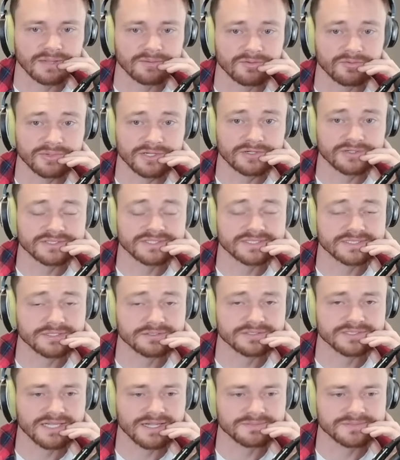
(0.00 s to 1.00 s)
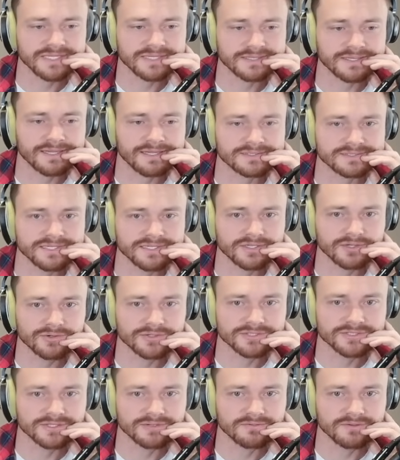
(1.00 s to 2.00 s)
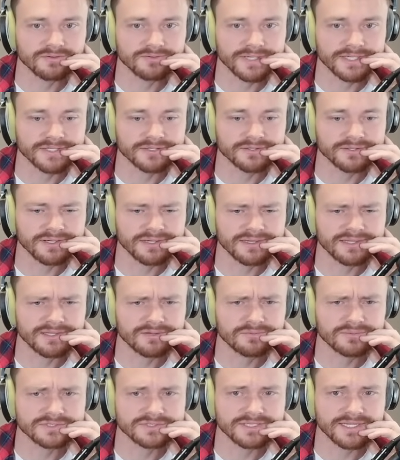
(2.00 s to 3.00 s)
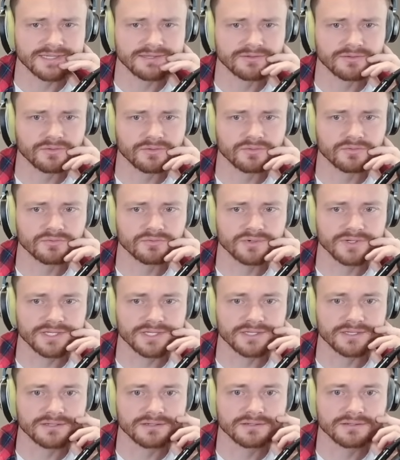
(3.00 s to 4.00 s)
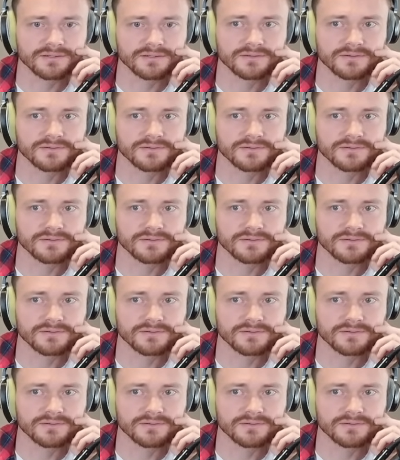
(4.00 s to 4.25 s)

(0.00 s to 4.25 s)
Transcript: I mean, we could still top deck Lockdown or Sunfall right here. I think we'll take 3.